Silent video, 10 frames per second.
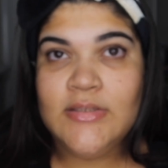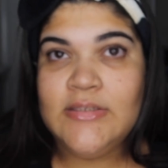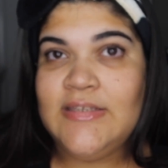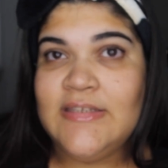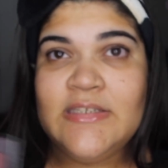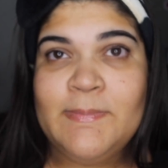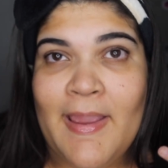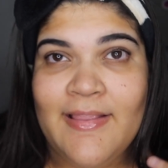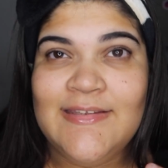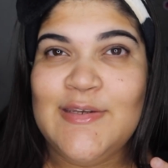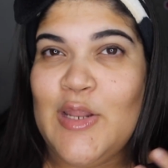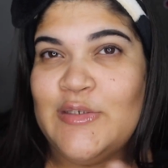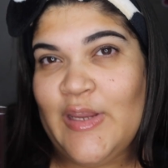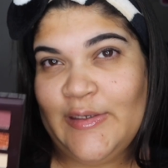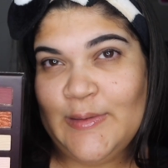Since this palette's not
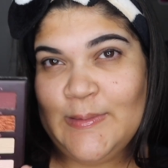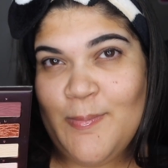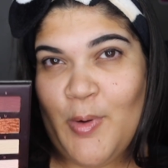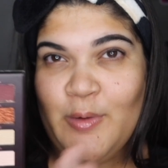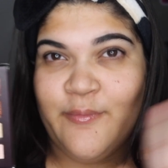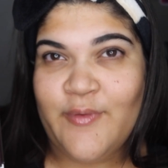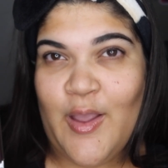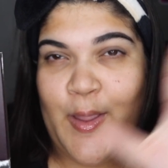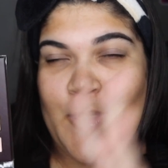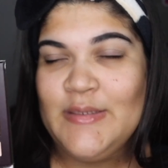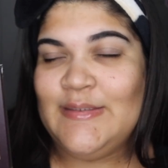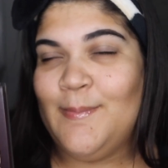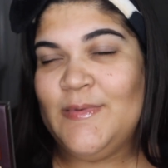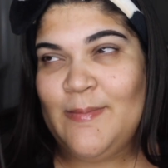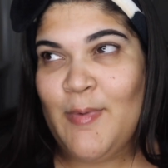technically part of this
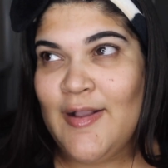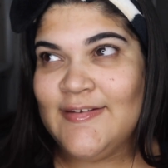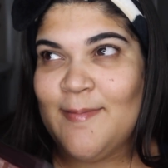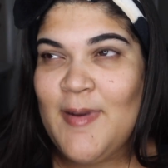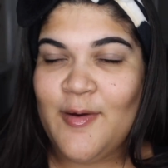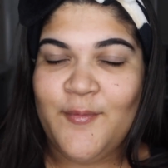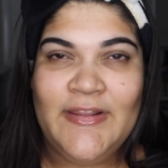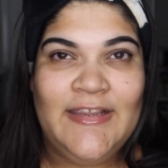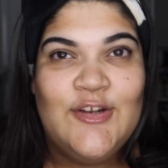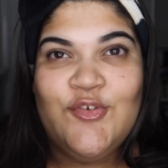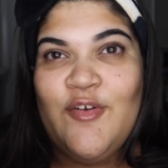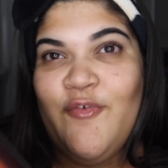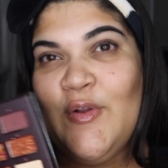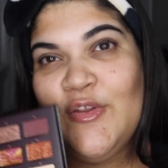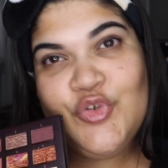Ipsy box, I'm not really gonna try to
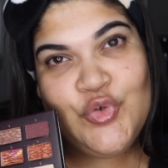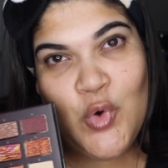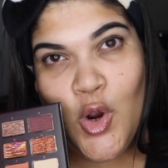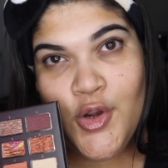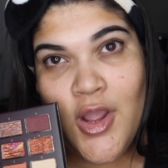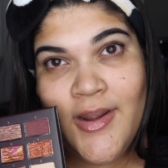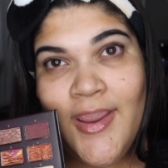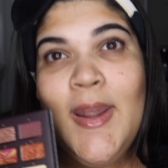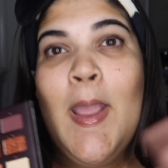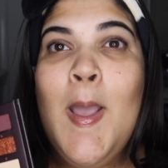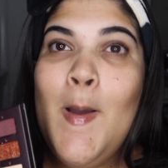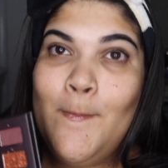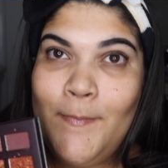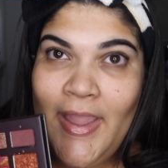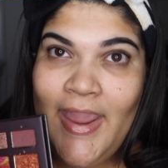focus too hard on it,
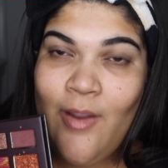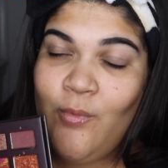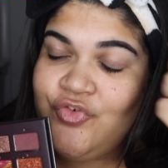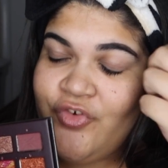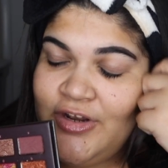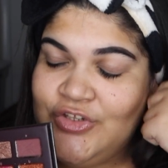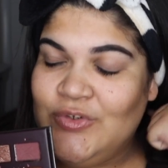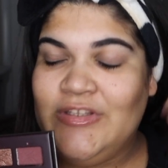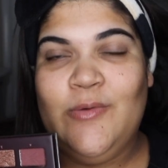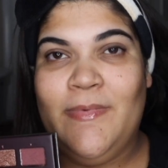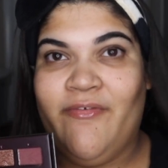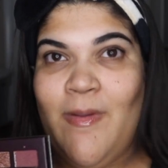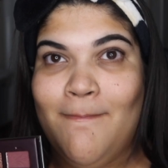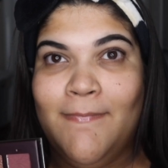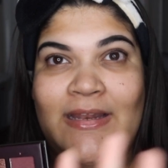but I will try to do a little bit of a
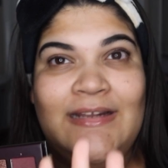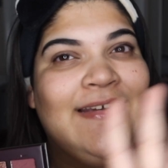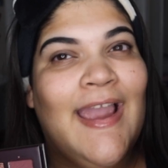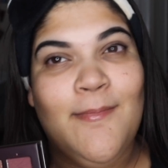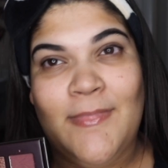mini time